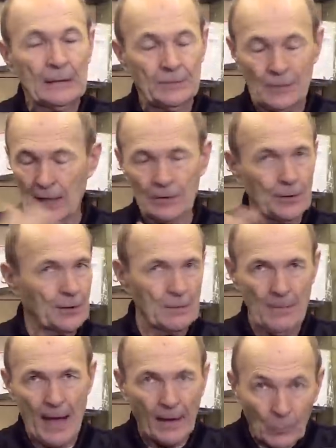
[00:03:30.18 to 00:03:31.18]
Not good or
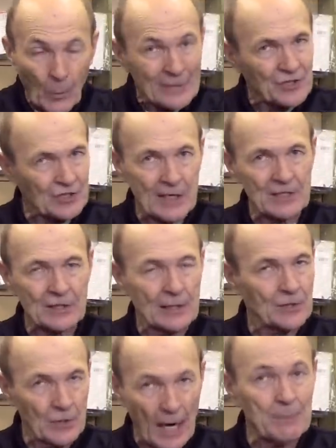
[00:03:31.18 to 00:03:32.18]
bad. 160
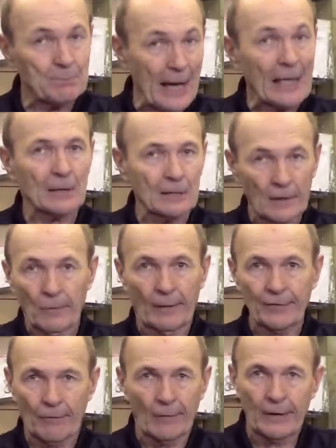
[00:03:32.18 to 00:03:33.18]
is not better than
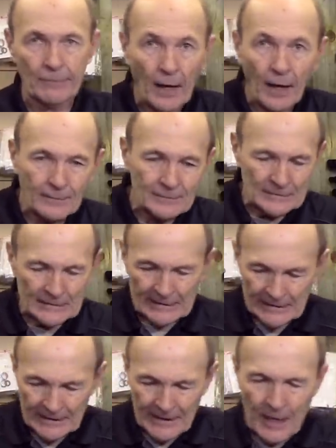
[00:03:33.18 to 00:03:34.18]

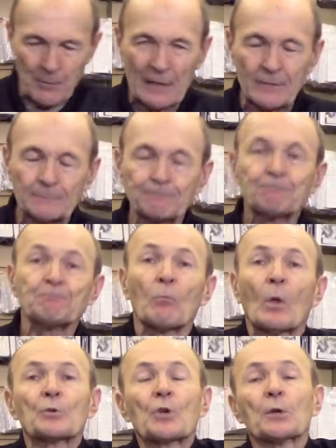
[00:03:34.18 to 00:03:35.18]
125. However,
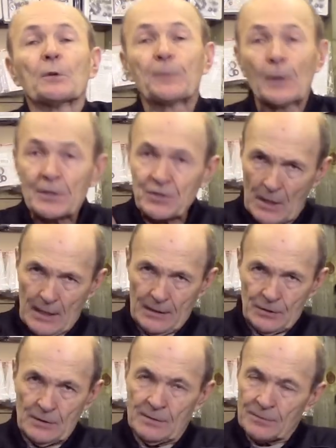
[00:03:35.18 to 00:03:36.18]
so the first
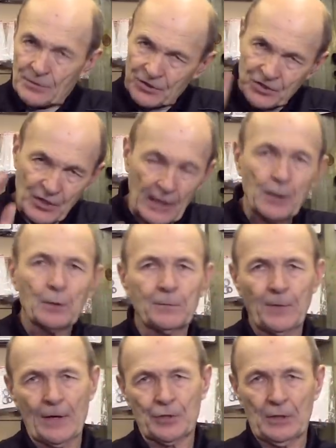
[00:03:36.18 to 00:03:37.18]
stage, single
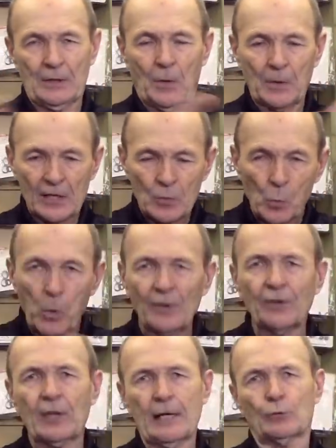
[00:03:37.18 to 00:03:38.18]
function, only has
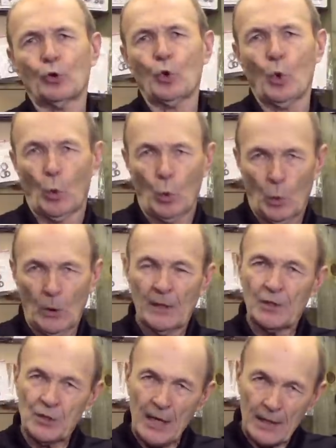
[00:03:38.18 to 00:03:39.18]
one thing to do.
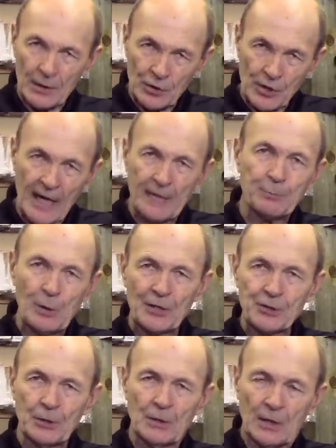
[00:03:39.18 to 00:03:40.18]
Take tank
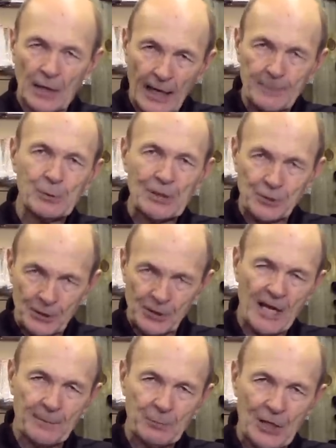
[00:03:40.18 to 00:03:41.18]
pressure, high pressure
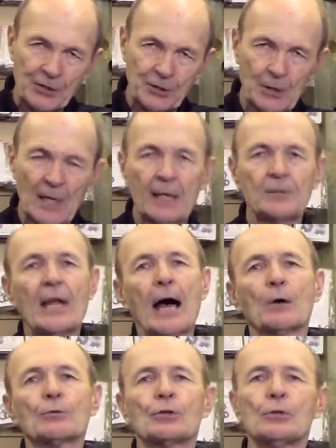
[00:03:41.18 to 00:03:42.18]
tank pressure,
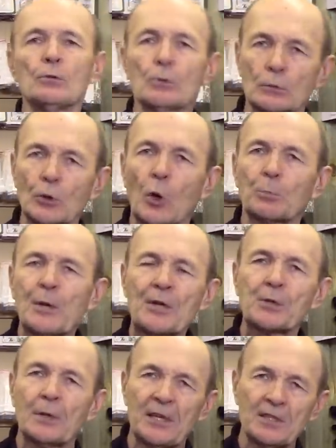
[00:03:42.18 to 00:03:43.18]
down to low
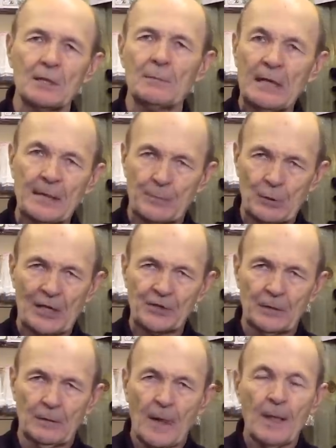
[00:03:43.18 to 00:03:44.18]
pressure intermediate
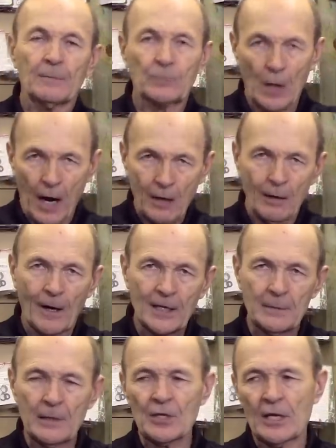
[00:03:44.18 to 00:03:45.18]
pressure. For our
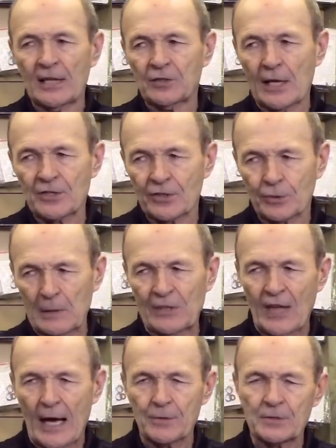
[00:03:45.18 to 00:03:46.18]
argument, it takes
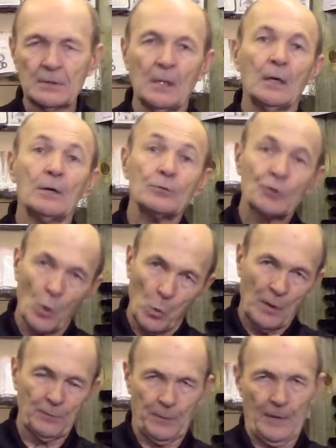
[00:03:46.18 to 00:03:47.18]
3,000 to
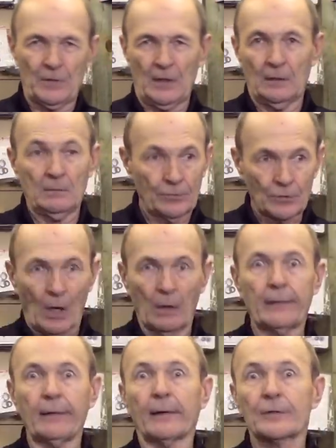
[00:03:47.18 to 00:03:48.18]
150. That's all
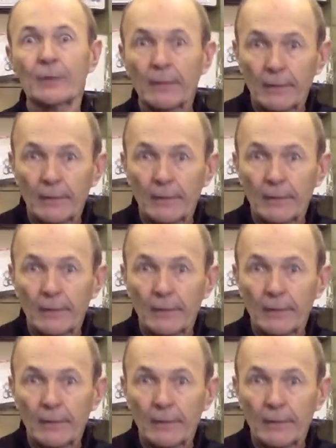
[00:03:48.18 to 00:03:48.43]
it does.